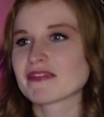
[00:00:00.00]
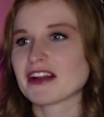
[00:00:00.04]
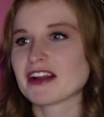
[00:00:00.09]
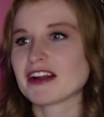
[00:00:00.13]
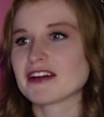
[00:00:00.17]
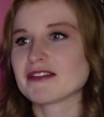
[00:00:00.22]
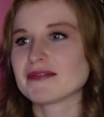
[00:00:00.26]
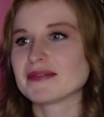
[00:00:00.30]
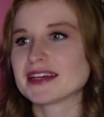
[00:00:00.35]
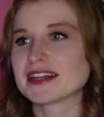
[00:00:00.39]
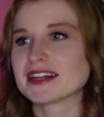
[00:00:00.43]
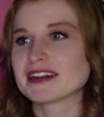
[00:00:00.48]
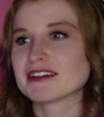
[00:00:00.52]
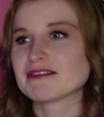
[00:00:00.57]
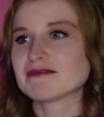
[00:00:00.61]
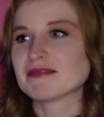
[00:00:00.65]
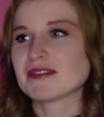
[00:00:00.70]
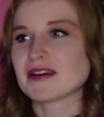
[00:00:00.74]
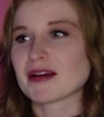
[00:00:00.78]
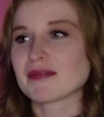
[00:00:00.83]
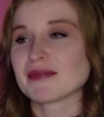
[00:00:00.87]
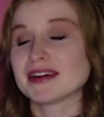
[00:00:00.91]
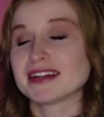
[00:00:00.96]
I mean,
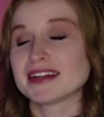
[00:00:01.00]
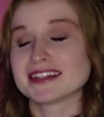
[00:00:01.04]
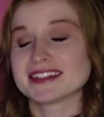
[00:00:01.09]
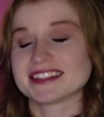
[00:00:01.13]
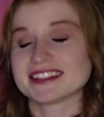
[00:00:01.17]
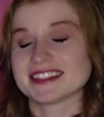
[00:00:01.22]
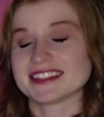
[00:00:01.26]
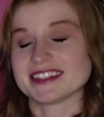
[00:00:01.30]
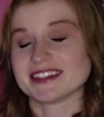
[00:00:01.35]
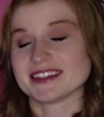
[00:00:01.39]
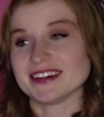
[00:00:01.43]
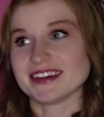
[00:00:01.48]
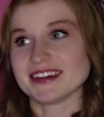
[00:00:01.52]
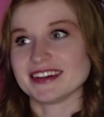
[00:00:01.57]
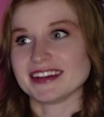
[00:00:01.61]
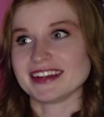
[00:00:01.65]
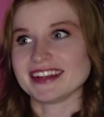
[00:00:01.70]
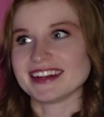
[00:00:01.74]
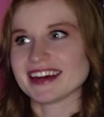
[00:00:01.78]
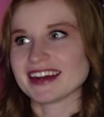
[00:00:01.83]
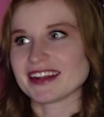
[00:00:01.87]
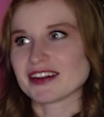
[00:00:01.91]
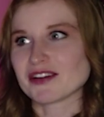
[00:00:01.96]
I bet it's
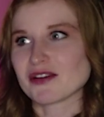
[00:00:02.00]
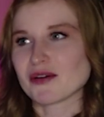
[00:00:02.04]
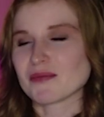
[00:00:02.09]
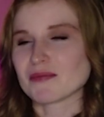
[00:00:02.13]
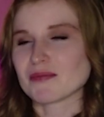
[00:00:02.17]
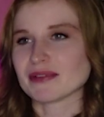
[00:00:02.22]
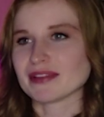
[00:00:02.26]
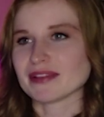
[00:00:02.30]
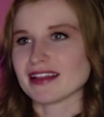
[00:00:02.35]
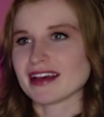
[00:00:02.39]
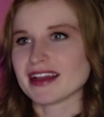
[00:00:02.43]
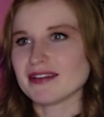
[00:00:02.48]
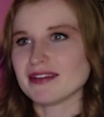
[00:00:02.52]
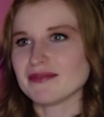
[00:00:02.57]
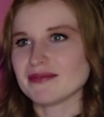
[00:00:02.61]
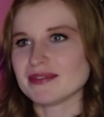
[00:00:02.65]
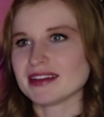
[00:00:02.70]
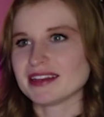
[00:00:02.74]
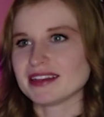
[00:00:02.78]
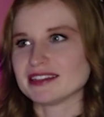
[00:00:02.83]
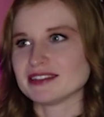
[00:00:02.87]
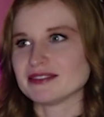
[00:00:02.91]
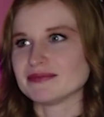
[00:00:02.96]
good. I don't blame
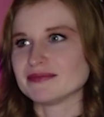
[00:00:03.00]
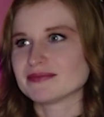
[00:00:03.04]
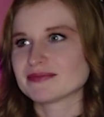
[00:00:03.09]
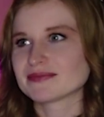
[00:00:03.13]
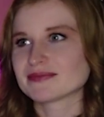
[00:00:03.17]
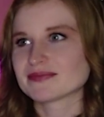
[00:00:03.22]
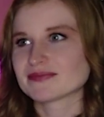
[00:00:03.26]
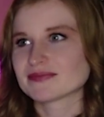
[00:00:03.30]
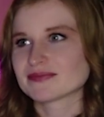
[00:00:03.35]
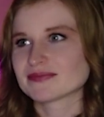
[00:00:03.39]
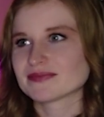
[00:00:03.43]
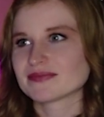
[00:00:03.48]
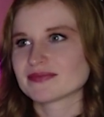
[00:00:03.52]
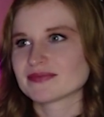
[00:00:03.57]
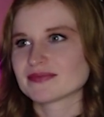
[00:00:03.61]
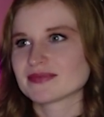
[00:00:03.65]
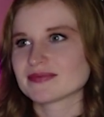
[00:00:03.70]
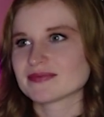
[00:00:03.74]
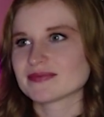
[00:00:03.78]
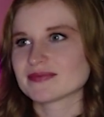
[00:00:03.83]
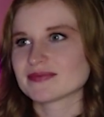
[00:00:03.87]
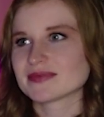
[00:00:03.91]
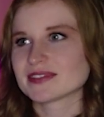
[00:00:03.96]
him.
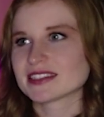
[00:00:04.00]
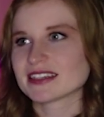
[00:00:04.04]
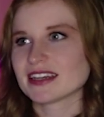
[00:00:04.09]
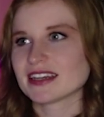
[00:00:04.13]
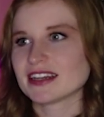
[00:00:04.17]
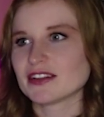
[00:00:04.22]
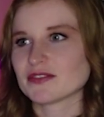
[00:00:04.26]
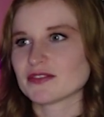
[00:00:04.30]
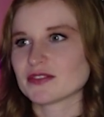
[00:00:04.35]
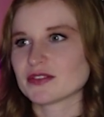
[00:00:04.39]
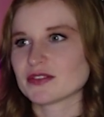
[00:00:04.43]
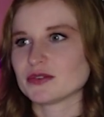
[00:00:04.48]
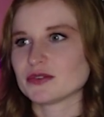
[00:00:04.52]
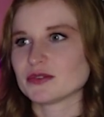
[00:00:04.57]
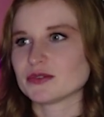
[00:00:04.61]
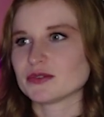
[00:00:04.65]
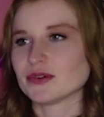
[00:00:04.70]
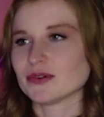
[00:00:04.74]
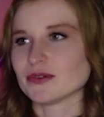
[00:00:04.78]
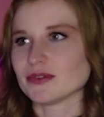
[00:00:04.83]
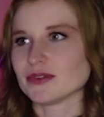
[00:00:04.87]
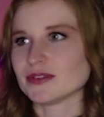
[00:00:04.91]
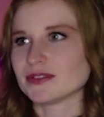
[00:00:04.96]
It's kind of
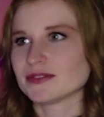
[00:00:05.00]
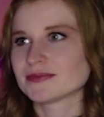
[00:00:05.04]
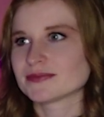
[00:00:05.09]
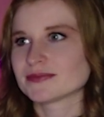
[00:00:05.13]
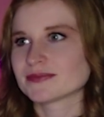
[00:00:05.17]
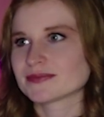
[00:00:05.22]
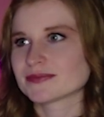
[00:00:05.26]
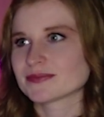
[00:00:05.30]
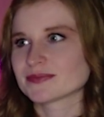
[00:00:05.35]
cruel.